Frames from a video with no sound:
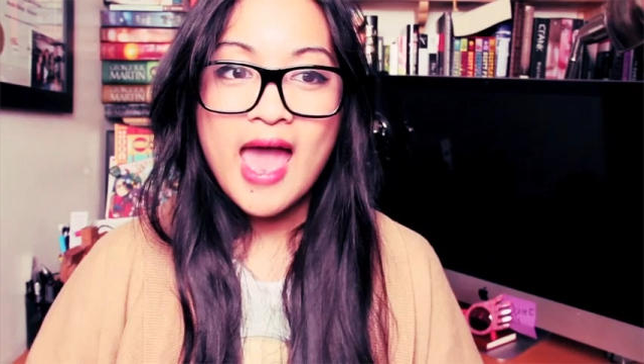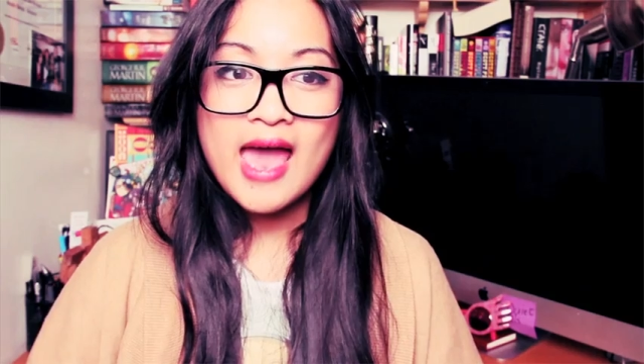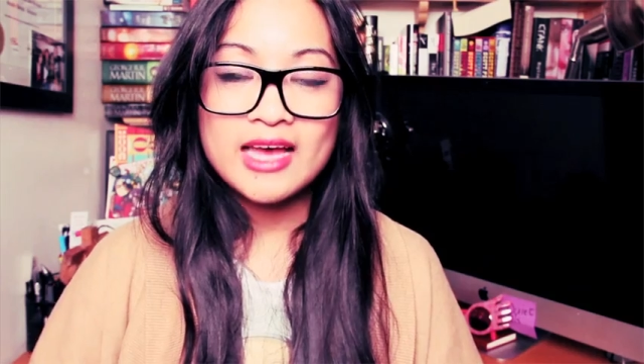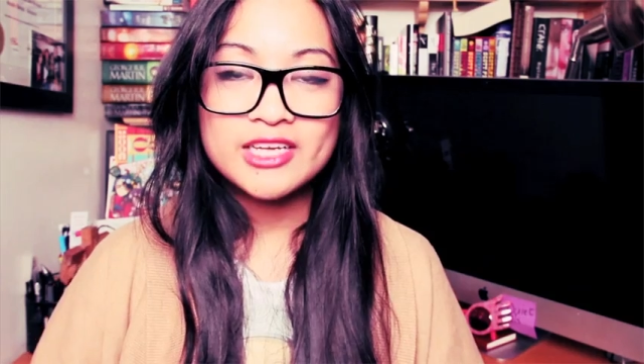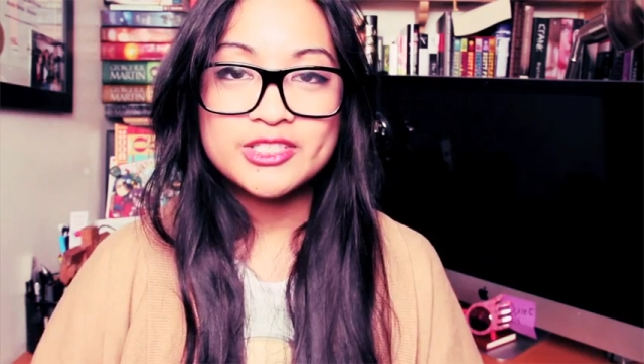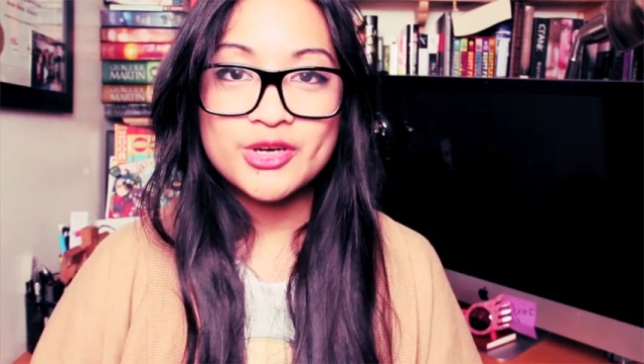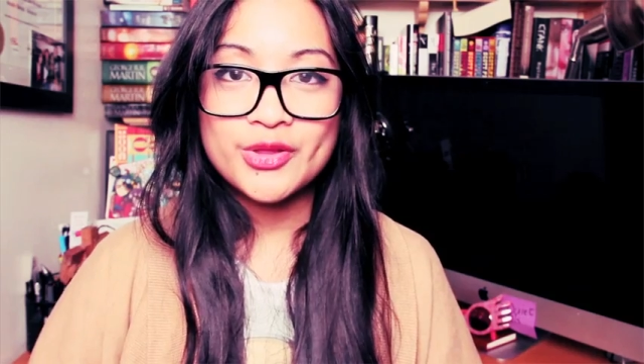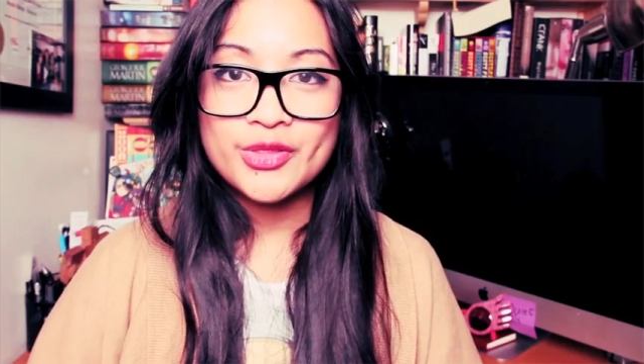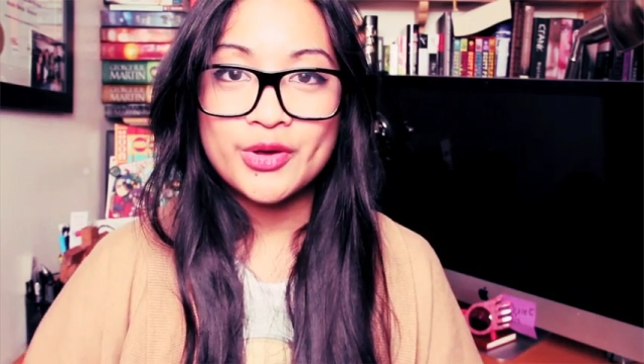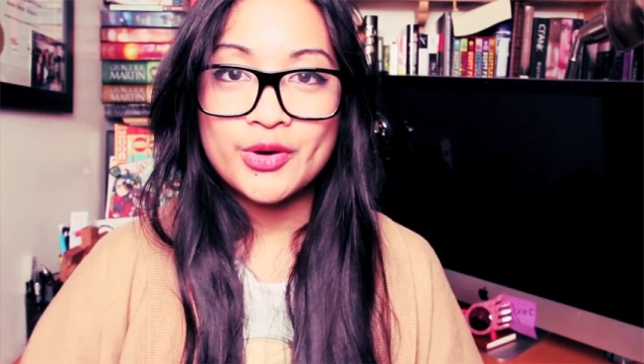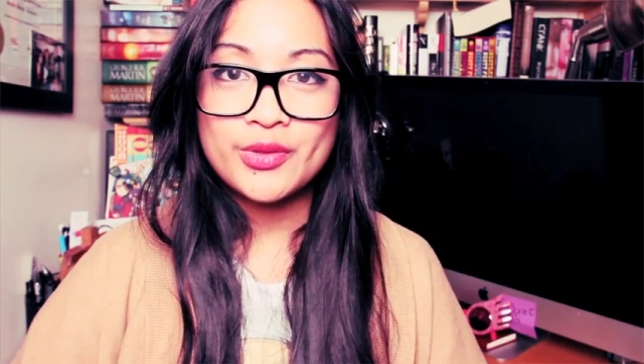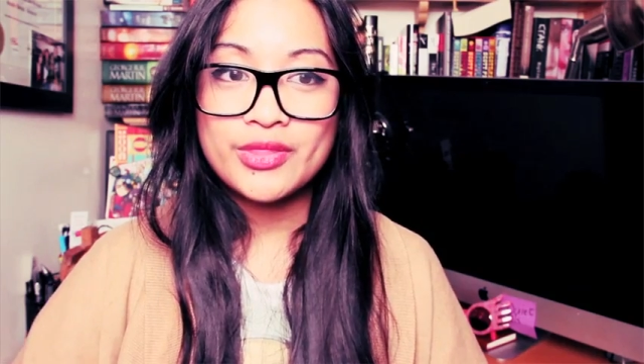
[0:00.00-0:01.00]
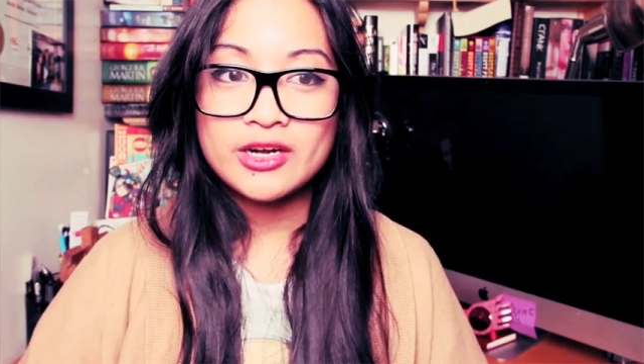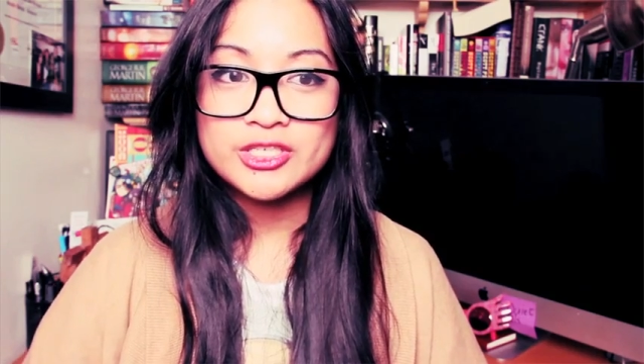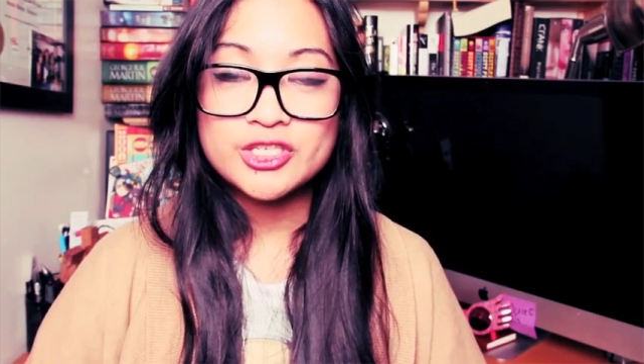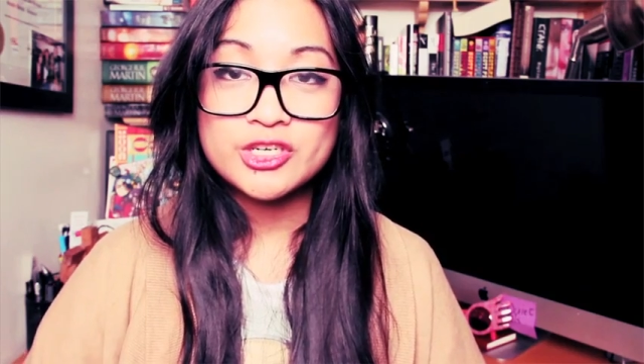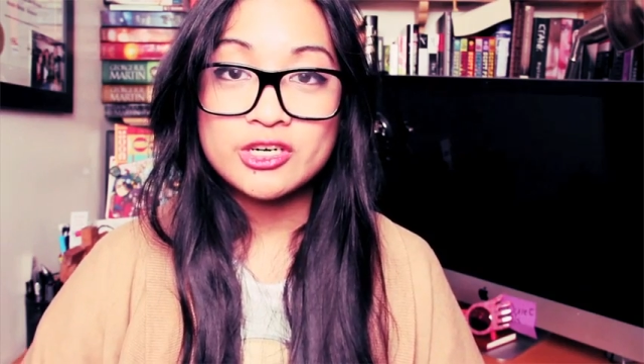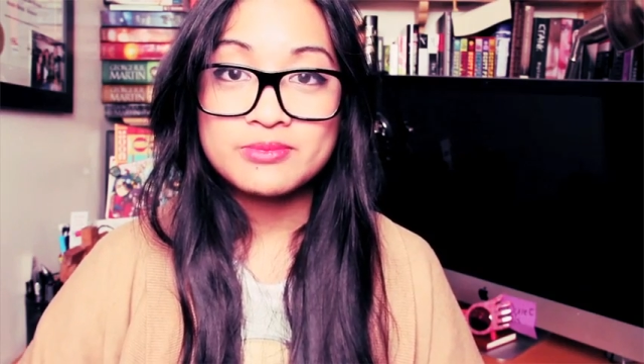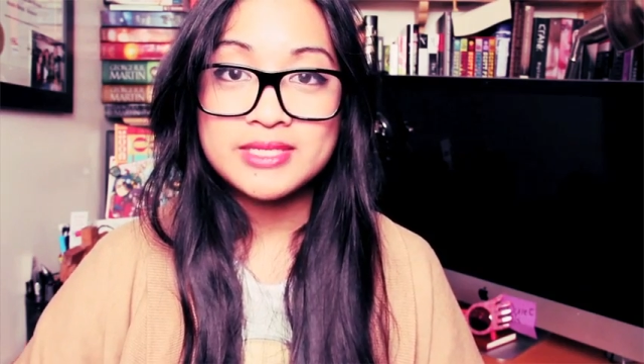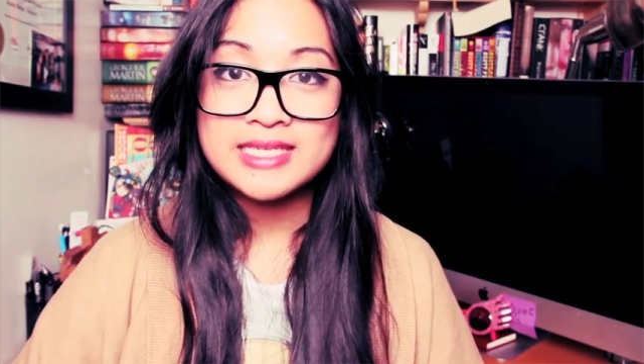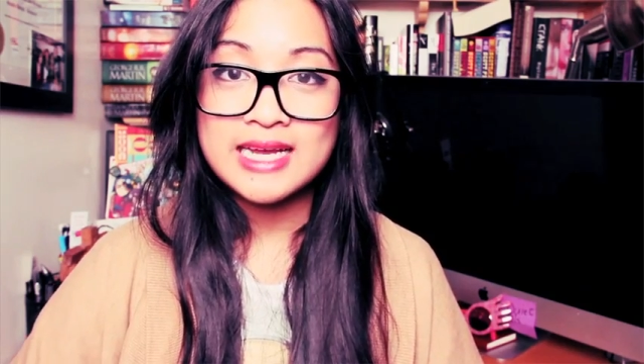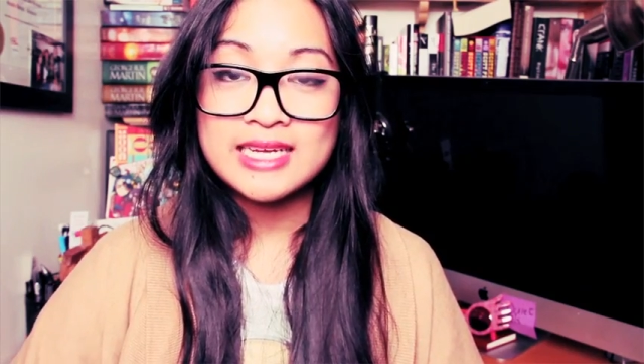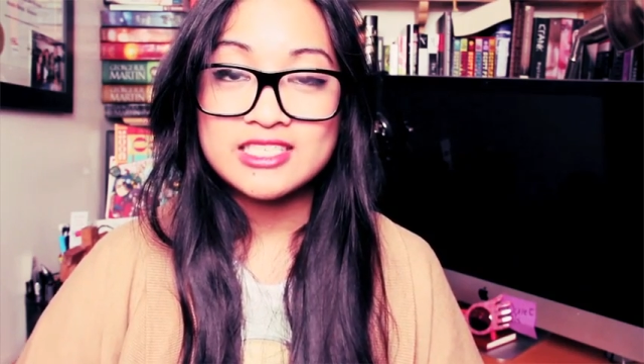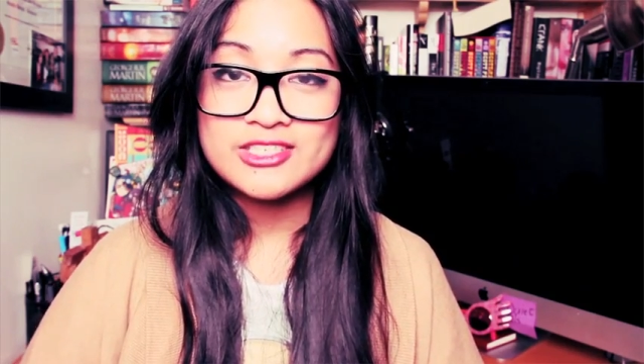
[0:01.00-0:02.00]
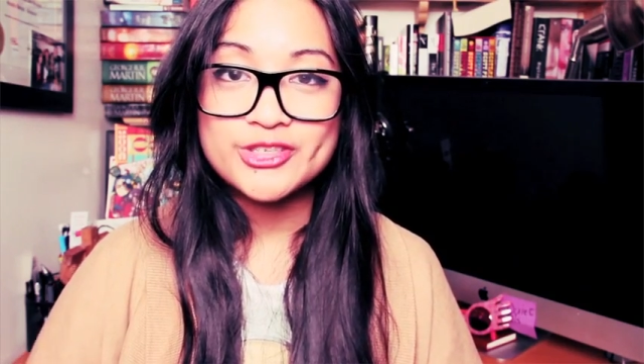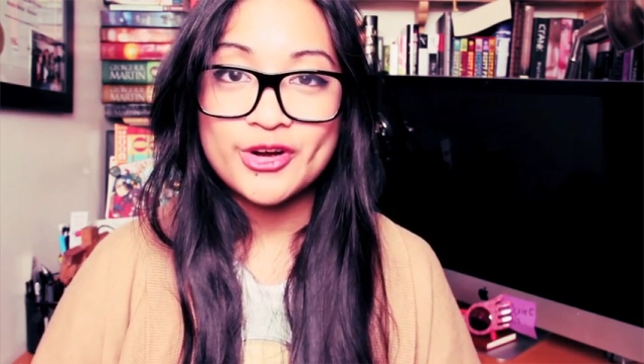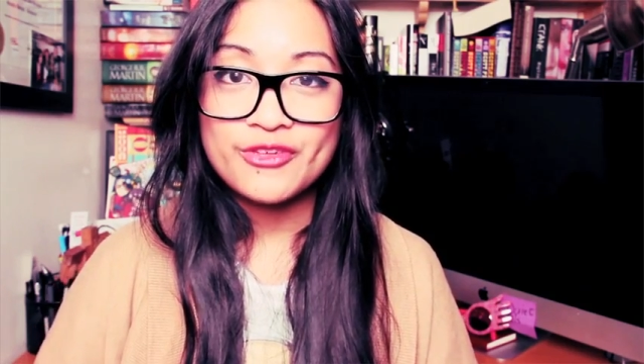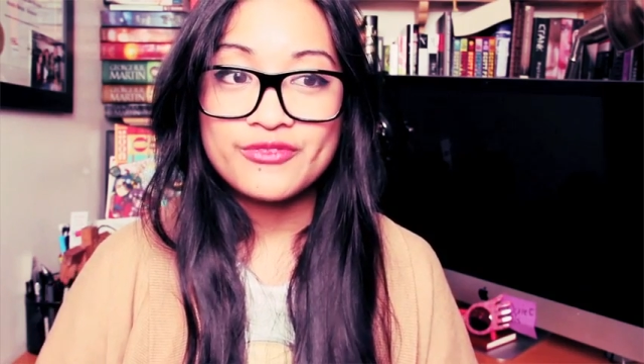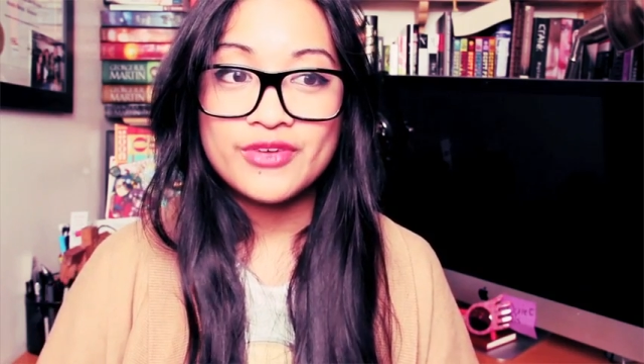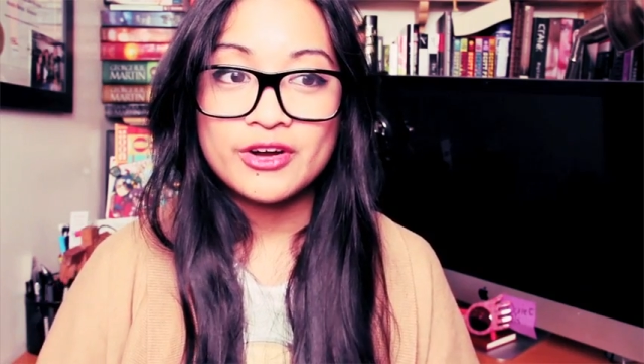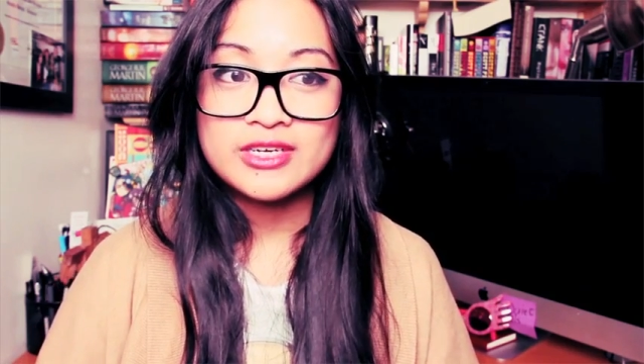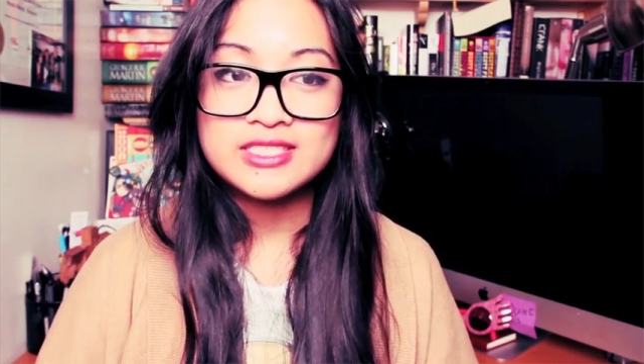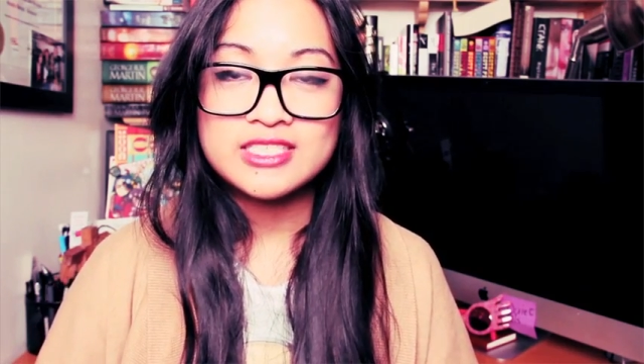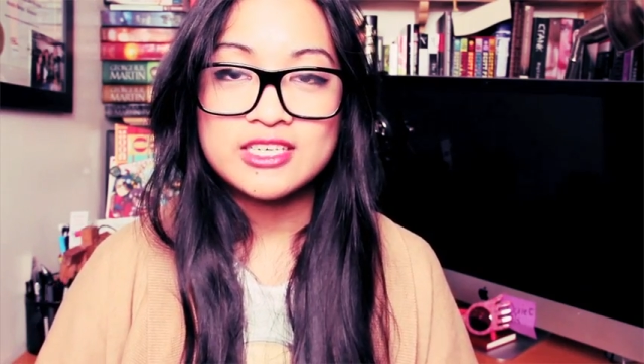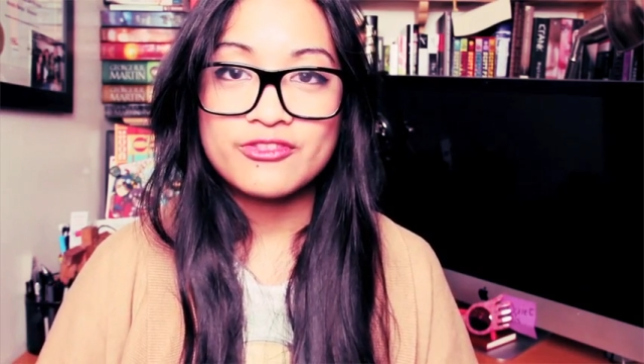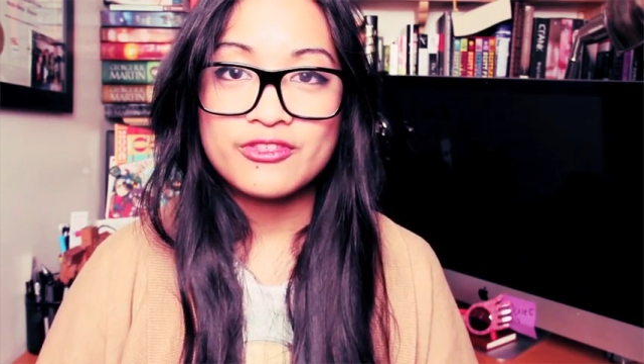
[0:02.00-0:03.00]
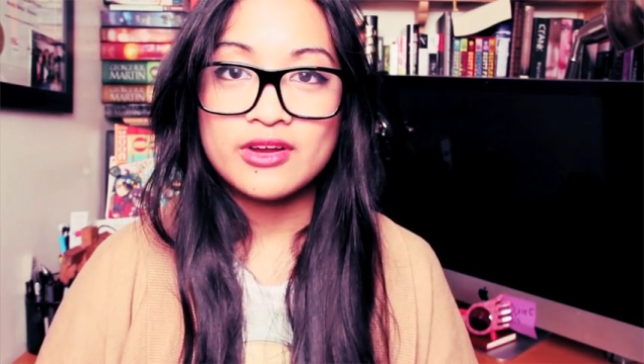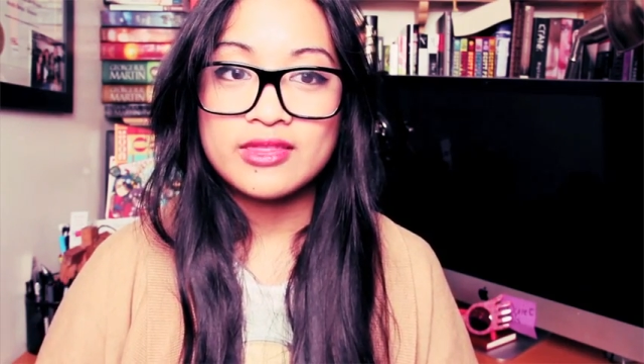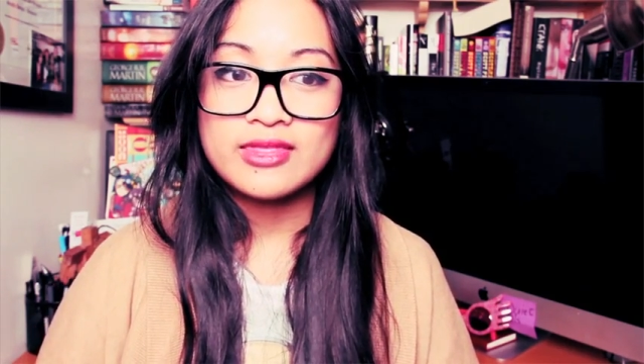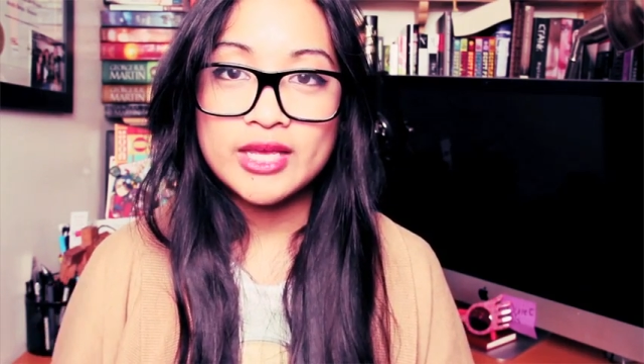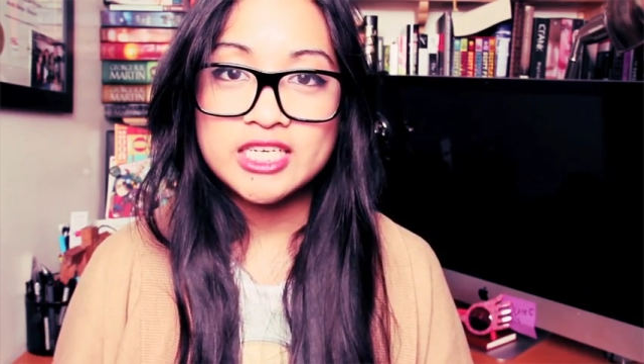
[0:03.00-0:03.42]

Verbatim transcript: And although their circumstances are very different,